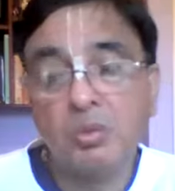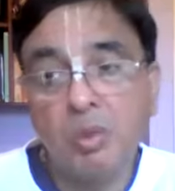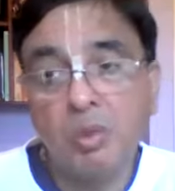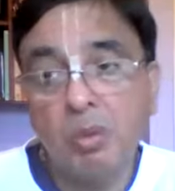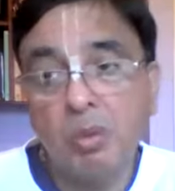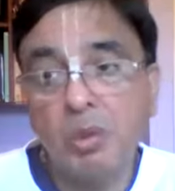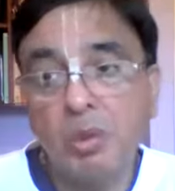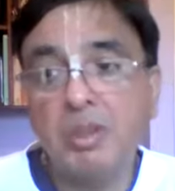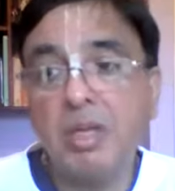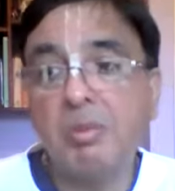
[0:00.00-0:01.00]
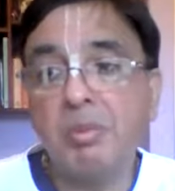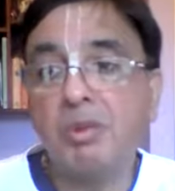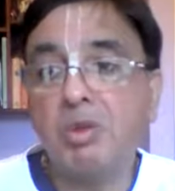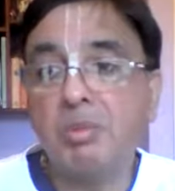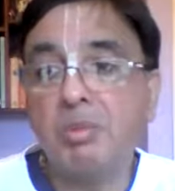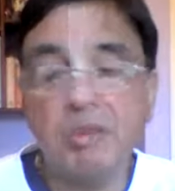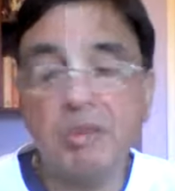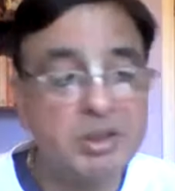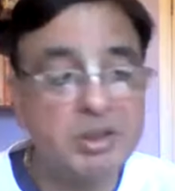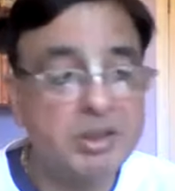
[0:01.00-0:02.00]
I'm not sure what's happened to Rukmini
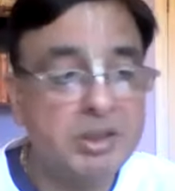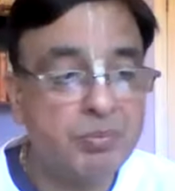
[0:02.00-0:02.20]
Mataji.